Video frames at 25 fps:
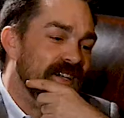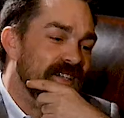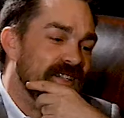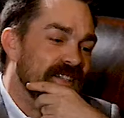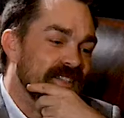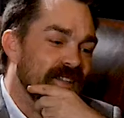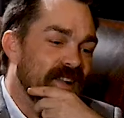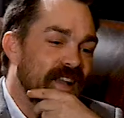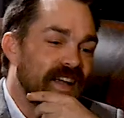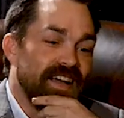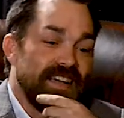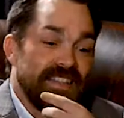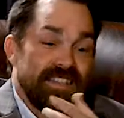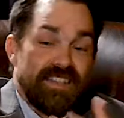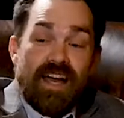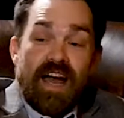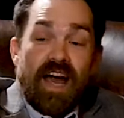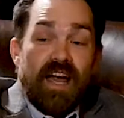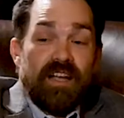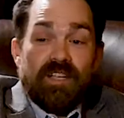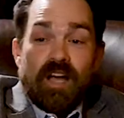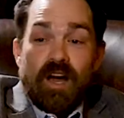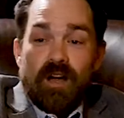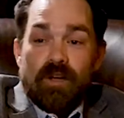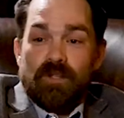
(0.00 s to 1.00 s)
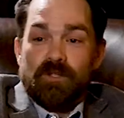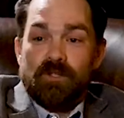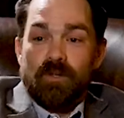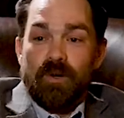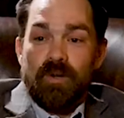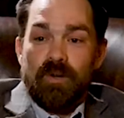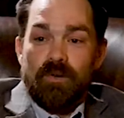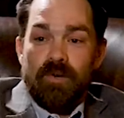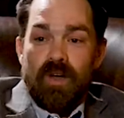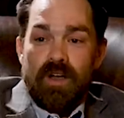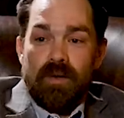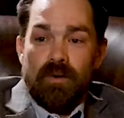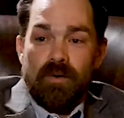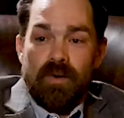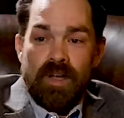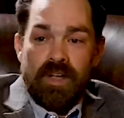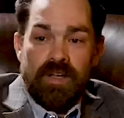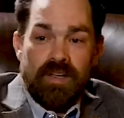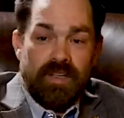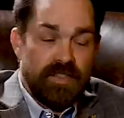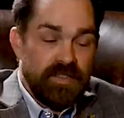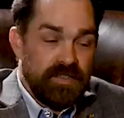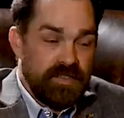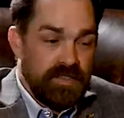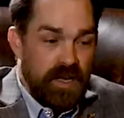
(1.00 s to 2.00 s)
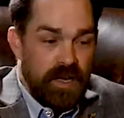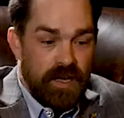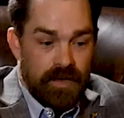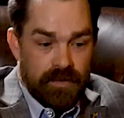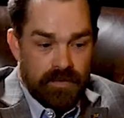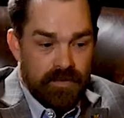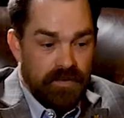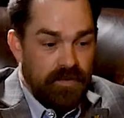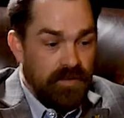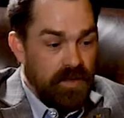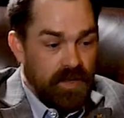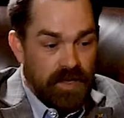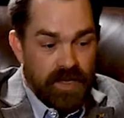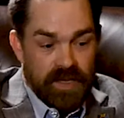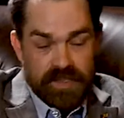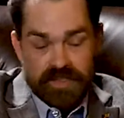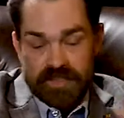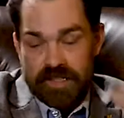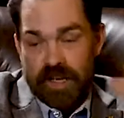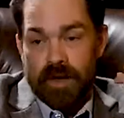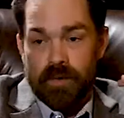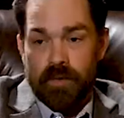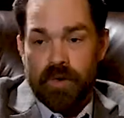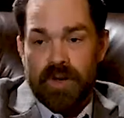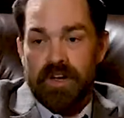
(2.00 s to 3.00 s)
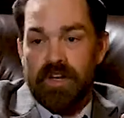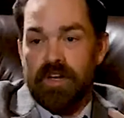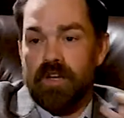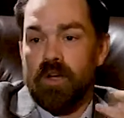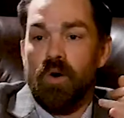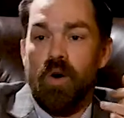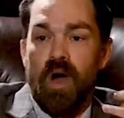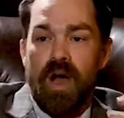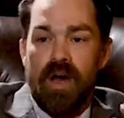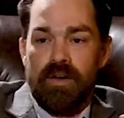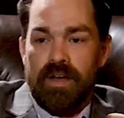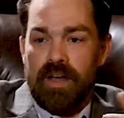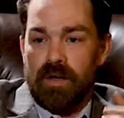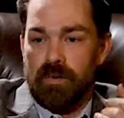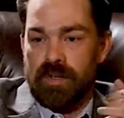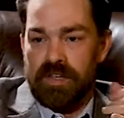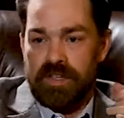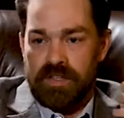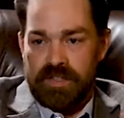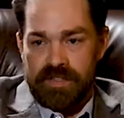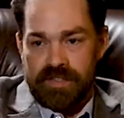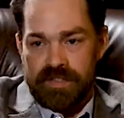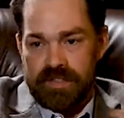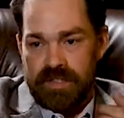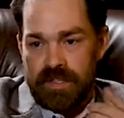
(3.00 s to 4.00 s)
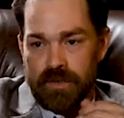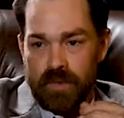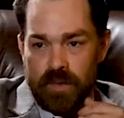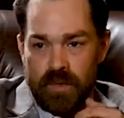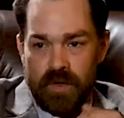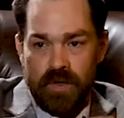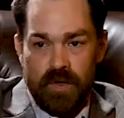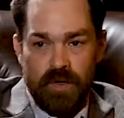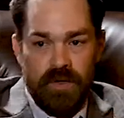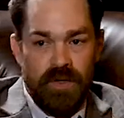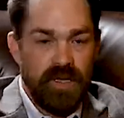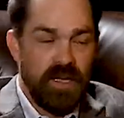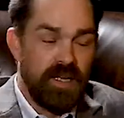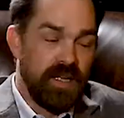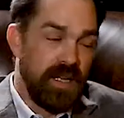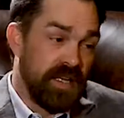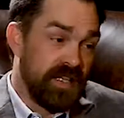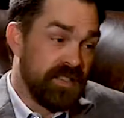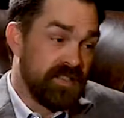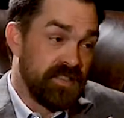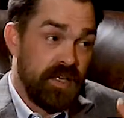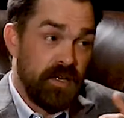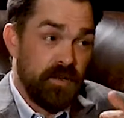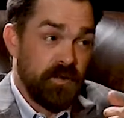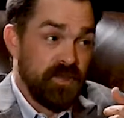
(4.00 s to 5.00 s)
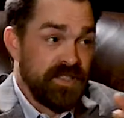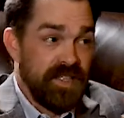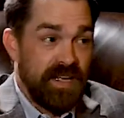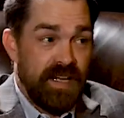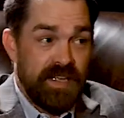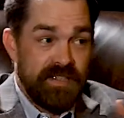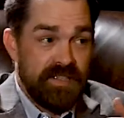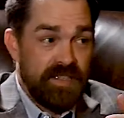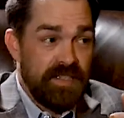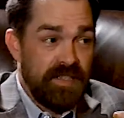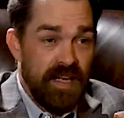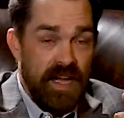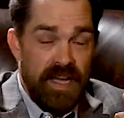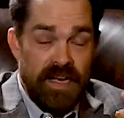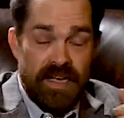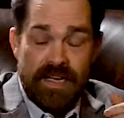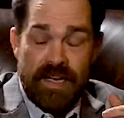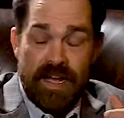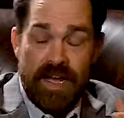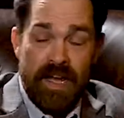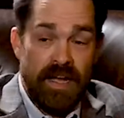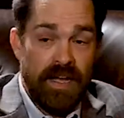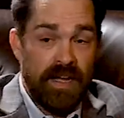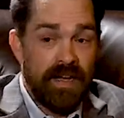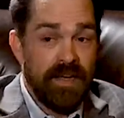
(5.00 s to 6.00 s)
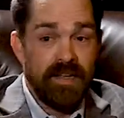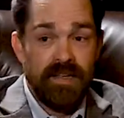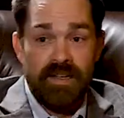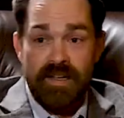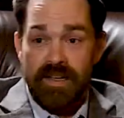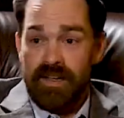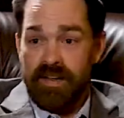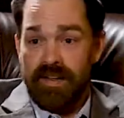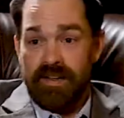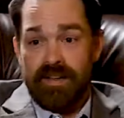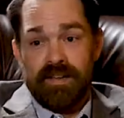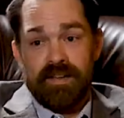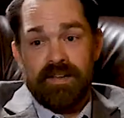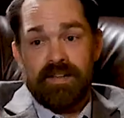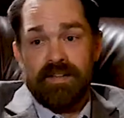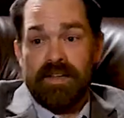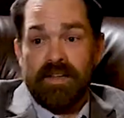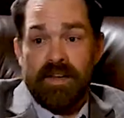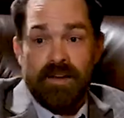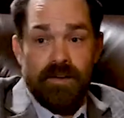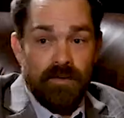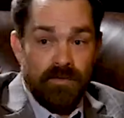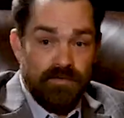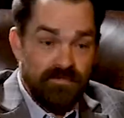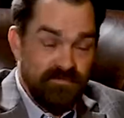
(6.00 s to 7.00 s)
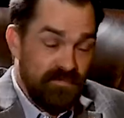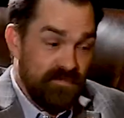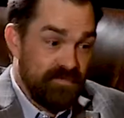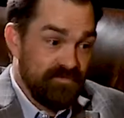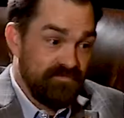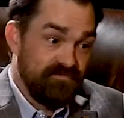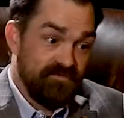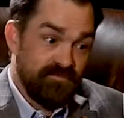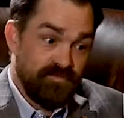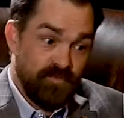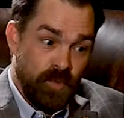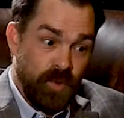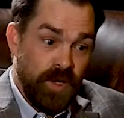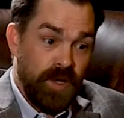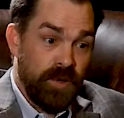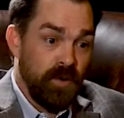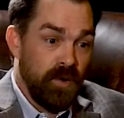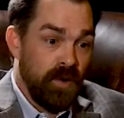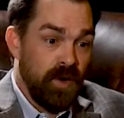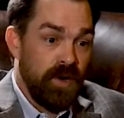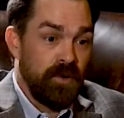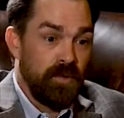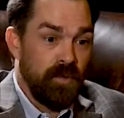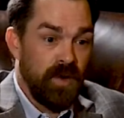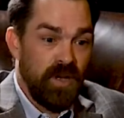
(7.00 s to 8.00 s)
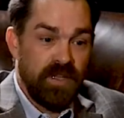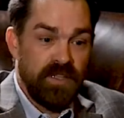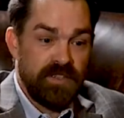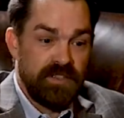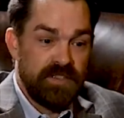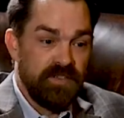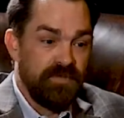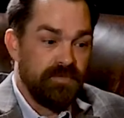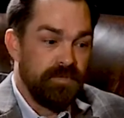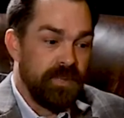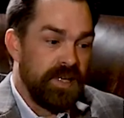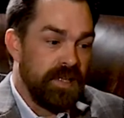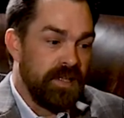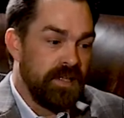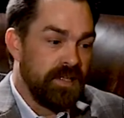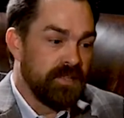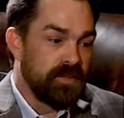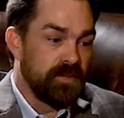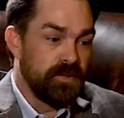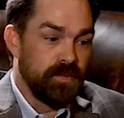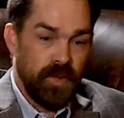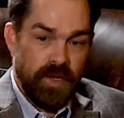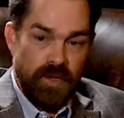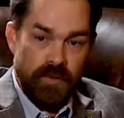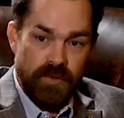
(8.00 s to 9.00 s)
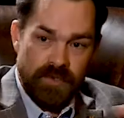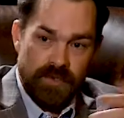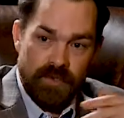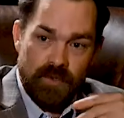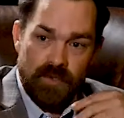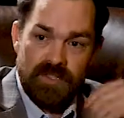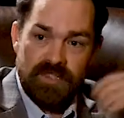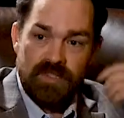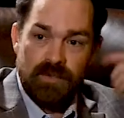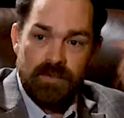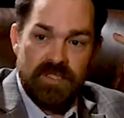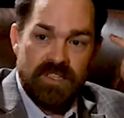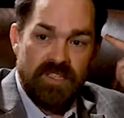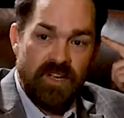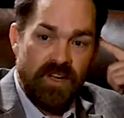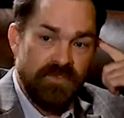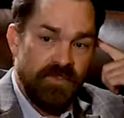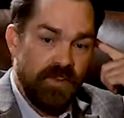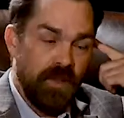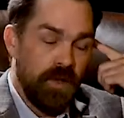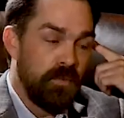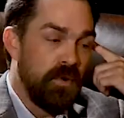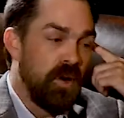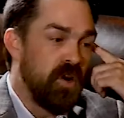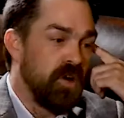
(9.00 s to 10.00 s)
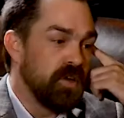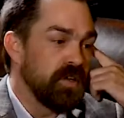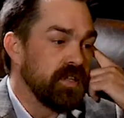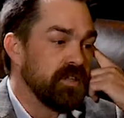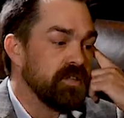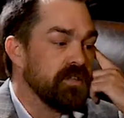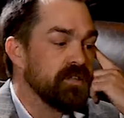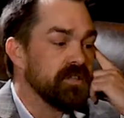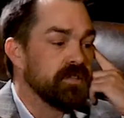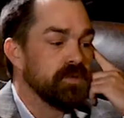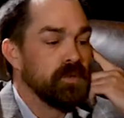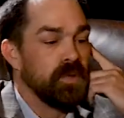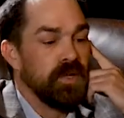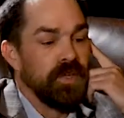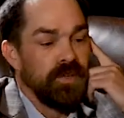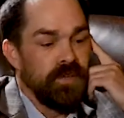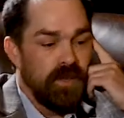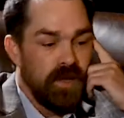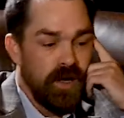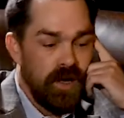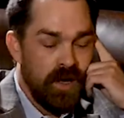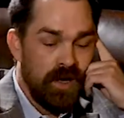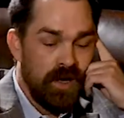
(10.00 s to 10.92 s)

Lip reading: So like I said, I joined right away because I wanted to go out and I wanted to see the world. And like I said, it was 1999. We were at relative peace. We were doing some stuff in the Balkans with,